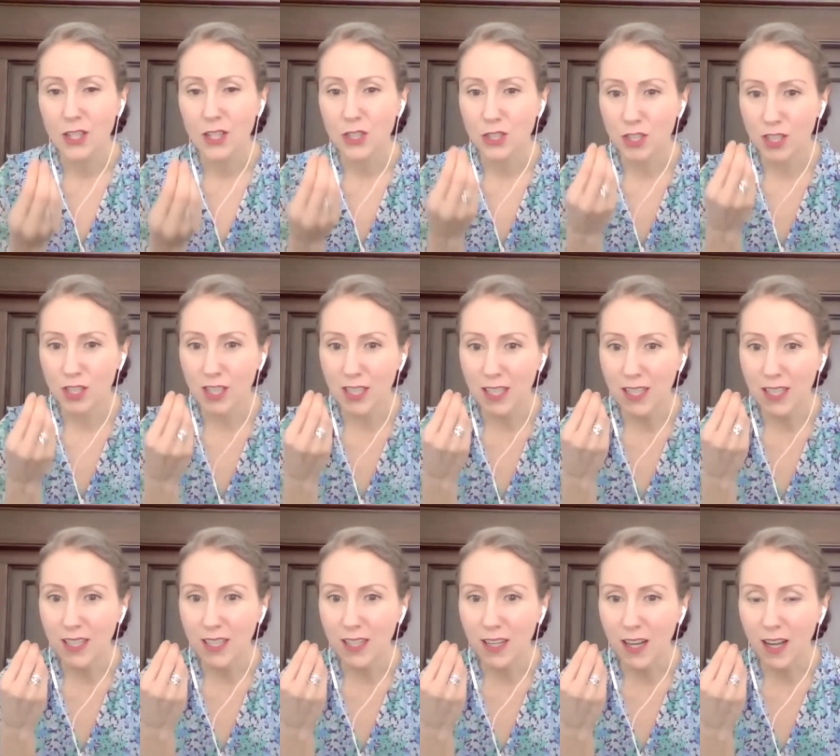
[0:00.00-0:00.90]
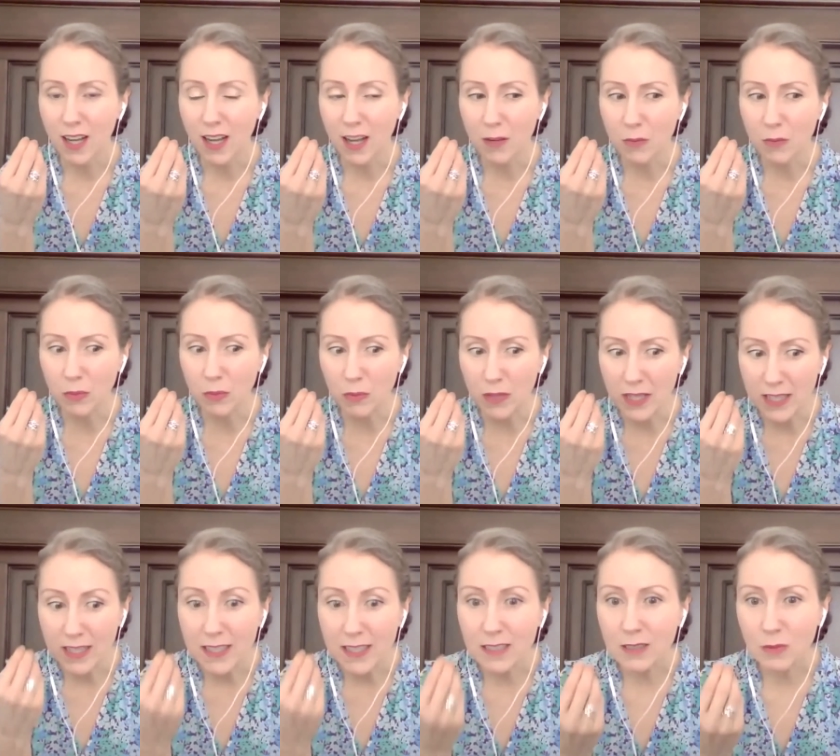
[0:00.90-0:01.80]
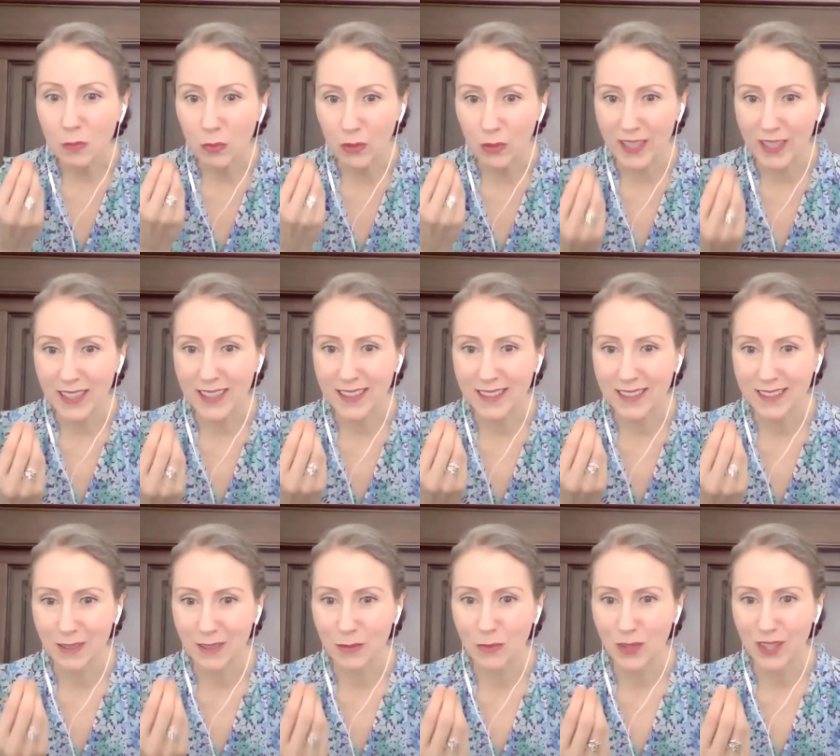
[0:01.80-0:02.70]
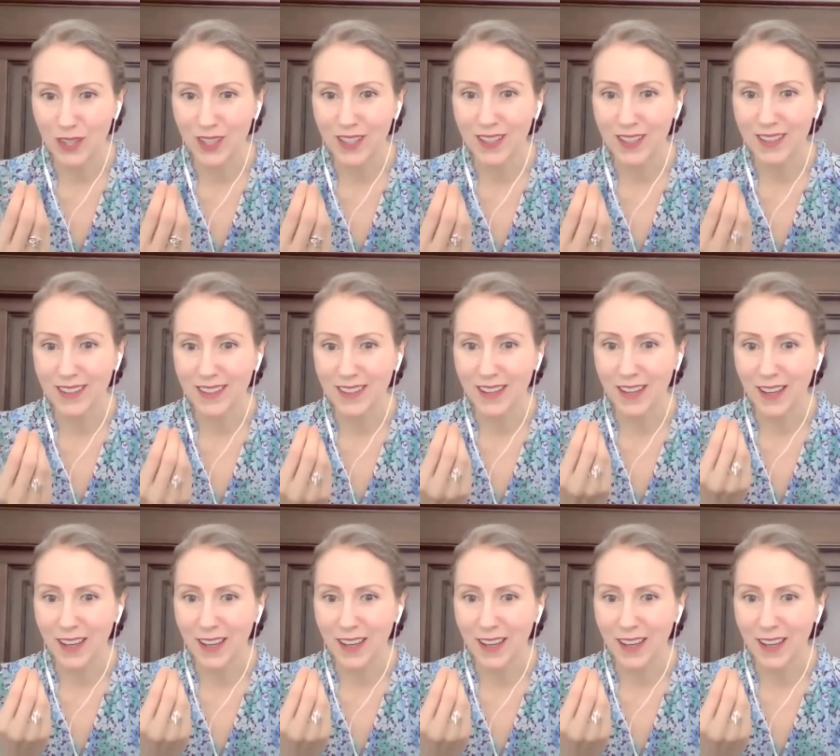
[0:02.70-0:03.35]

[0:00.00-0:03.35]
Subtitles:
She is bringing something